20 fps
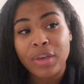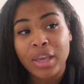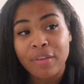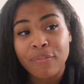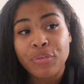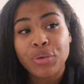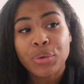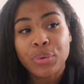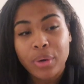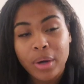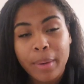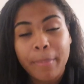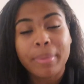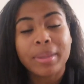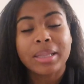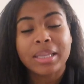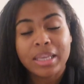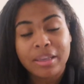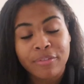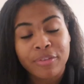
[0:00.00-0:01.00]
If you are a
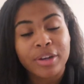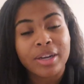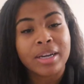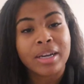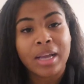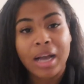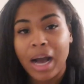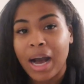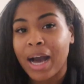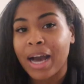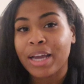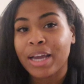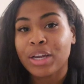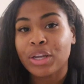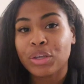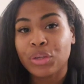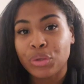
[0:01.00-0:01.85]
believer in God,